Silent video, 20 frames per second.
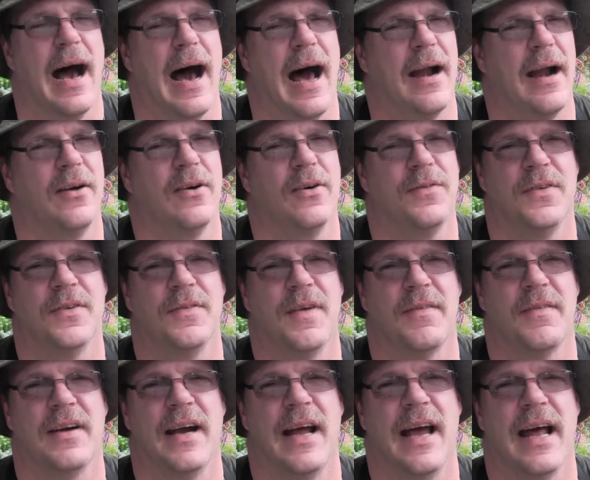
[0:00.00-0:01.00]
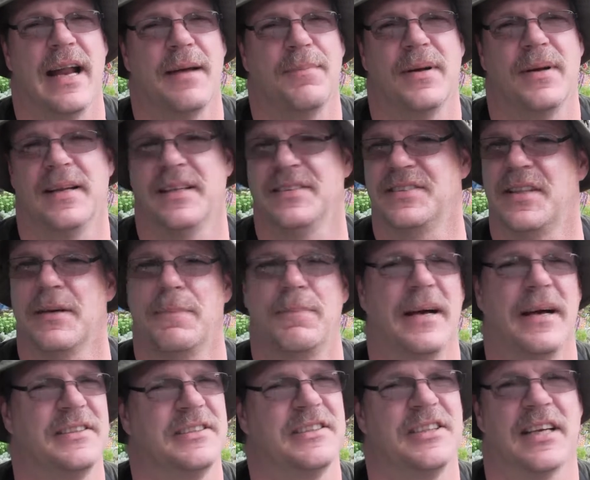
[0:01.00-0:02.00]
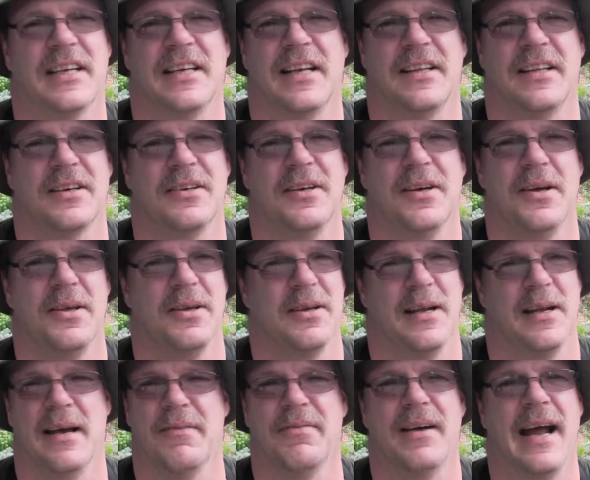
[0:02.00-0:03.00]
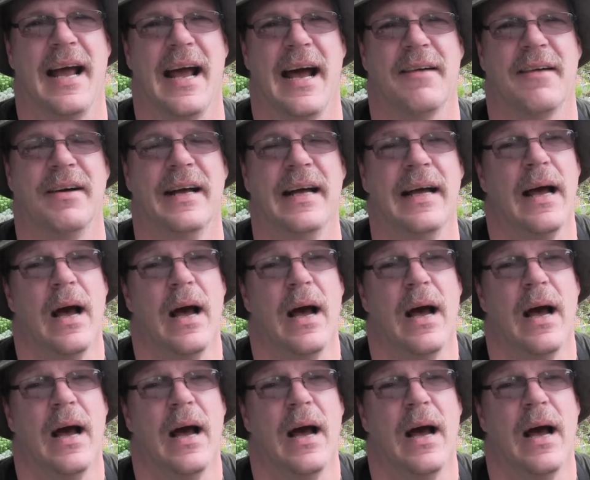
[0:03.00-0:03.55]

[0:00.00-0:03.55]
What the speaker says: I don't know if you've ever had it, but it's the best chicken on the grill you could ever have.